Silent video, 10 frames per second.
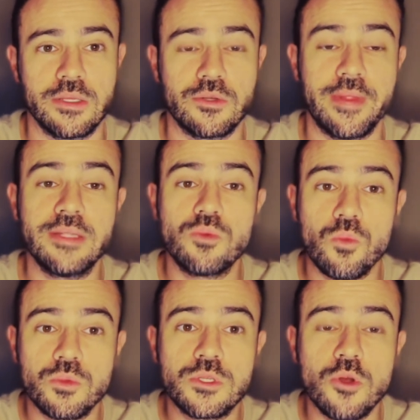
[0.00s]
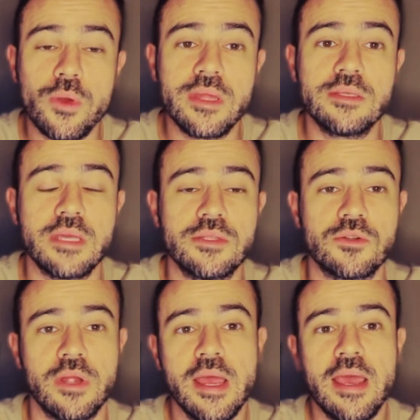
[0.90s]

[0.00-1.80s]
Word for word: So that's soaking the sensor.